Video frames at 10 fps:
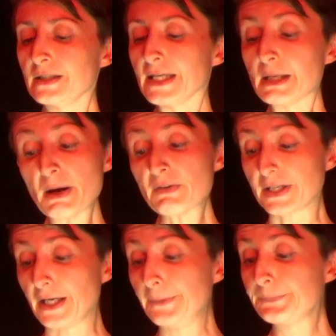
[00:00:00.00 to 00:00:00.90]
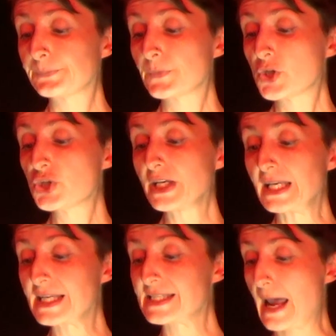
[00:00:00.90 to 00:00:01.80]
In America, she can
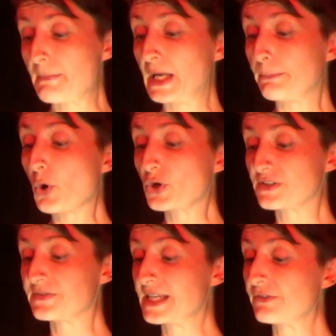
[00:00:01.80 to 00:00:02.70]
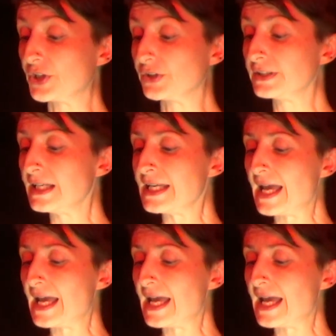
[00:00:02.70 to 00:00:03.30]
examine a box of cereal